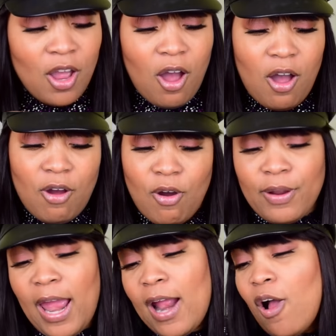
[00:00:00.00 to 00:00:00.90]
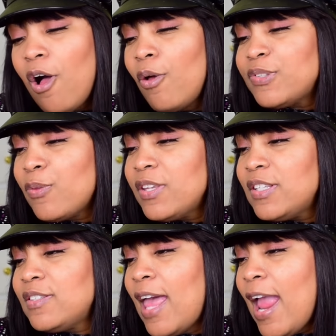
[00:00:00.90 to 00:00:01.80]
Okay. Oh, so this
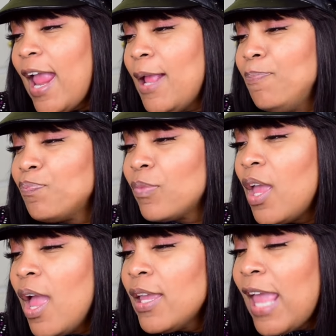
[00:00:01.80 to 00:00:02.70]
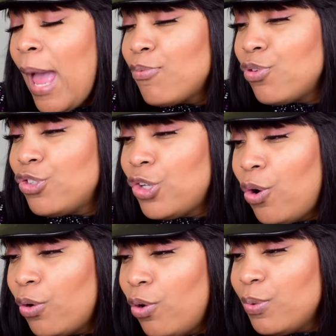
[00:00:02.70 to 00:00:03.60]
is a Capture
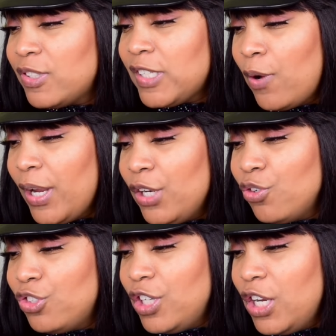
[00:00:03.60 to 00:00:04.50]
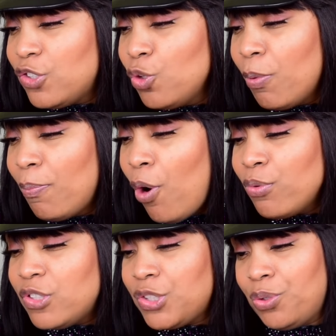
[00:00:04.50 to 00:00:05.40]
Total Cell Energy Super
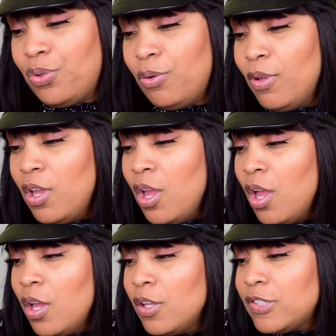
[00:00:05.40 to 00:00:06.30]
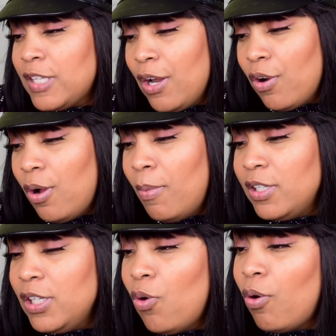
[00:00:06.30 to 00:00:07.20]
Potent Serum. Serum,
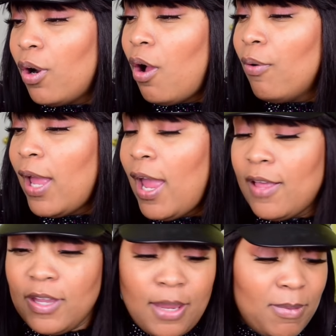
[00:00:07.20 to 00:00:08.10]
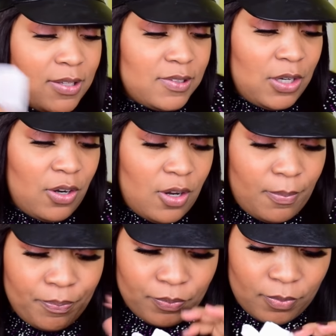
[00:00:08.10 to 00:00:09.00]
Dior. Okay, they gave me a
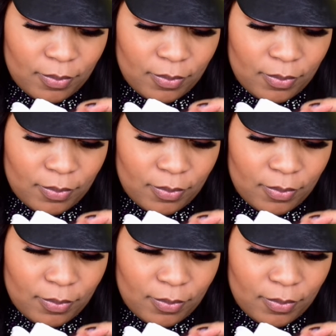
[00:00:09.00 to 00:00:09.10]
serum.